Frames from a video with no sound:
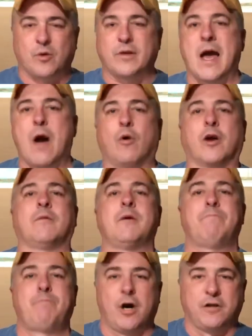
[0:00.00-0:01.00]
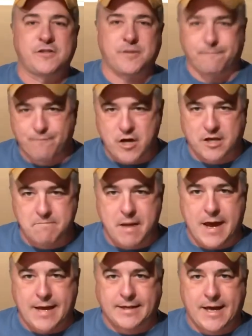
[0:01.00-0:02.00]
Well, now we're going to be building some freaking
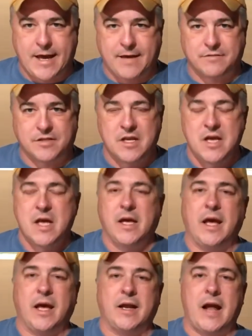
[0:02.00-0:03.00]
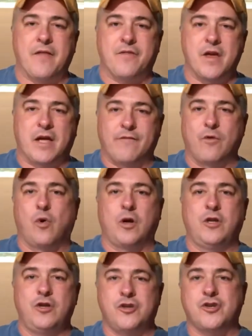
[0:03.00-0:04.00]
man caves. And I think every
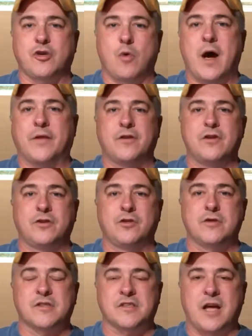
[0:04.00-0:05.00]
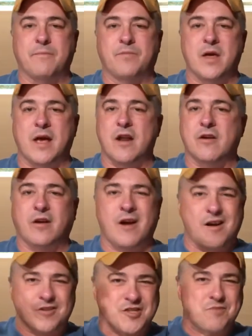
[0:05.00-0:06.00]
one of you should go out there and do the same thing. I don't care
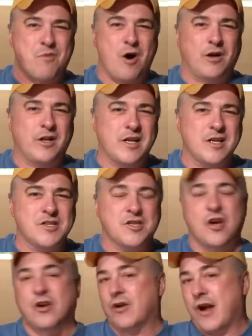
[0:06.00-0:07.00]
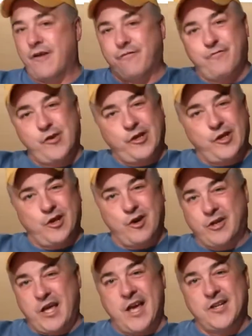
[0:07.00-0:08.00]
how small it is or how freaking
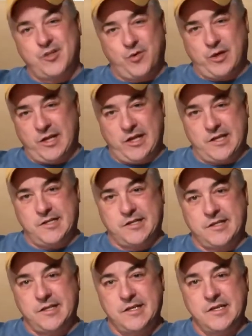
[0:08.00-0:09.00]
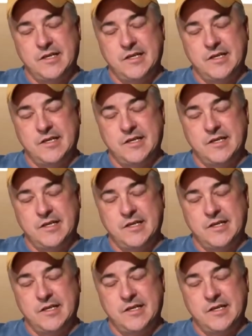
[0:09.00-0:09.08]
gargantuan it is.